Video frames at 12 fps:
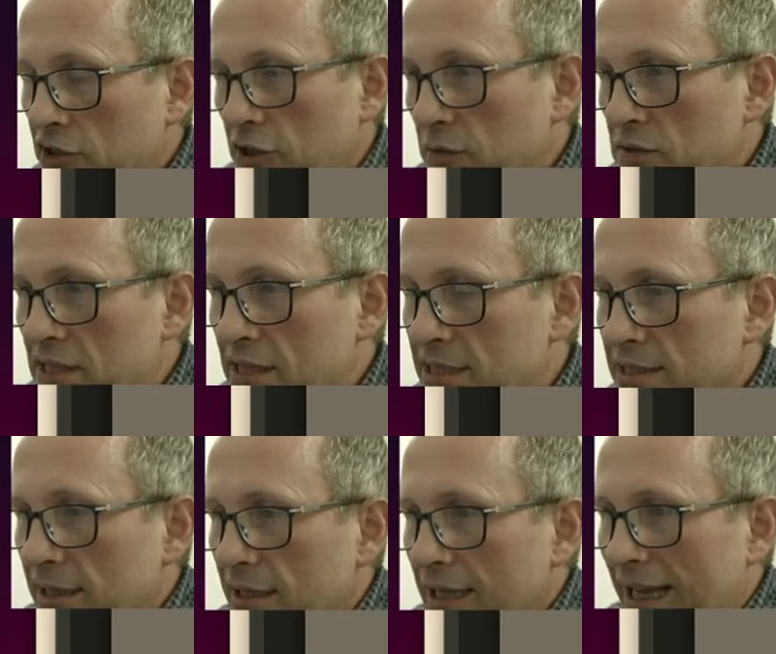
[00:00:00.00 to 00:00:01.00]
use this
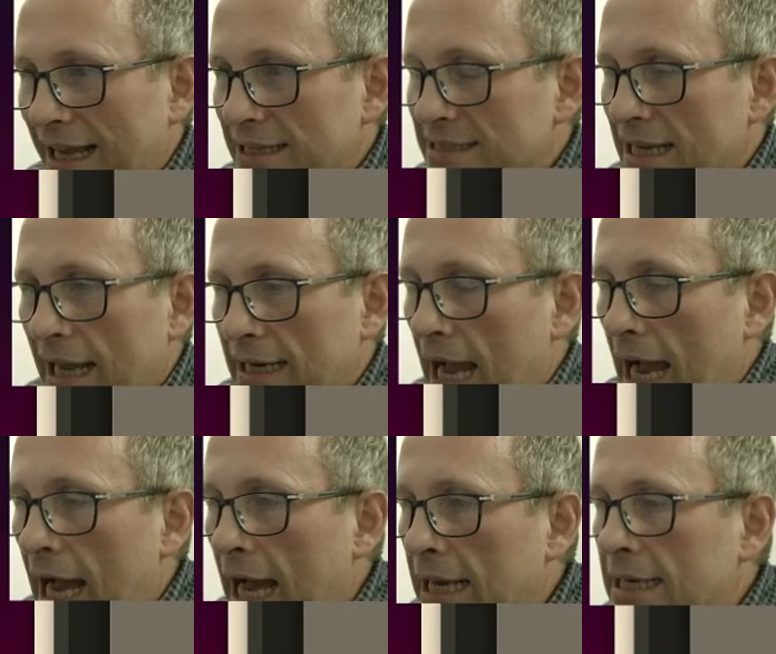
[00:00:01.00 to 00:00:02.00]
as an
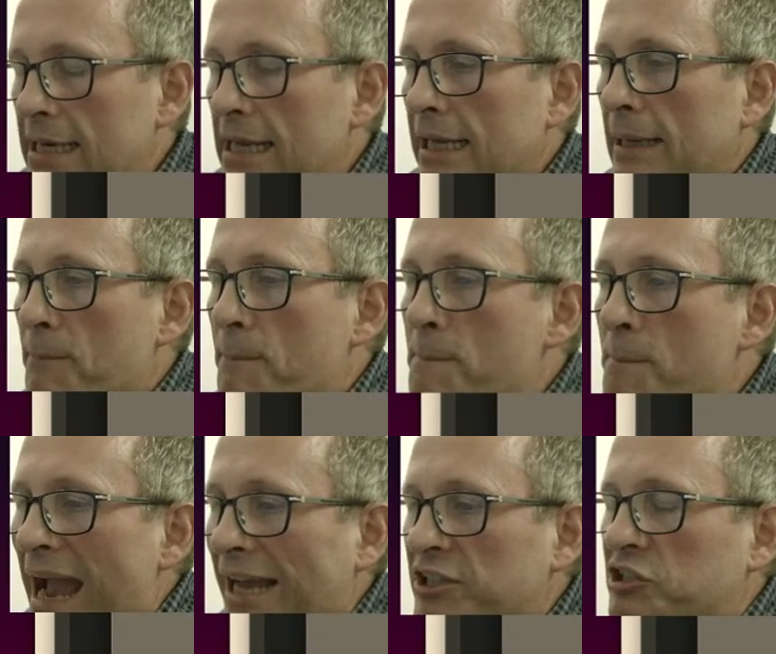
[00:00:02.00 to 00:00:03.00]

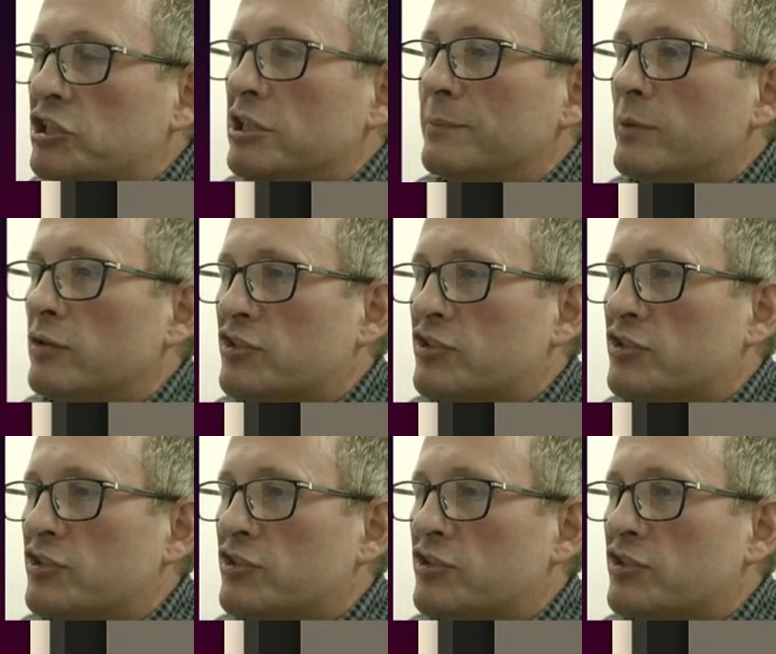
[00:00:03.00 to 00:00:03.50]
unimaginable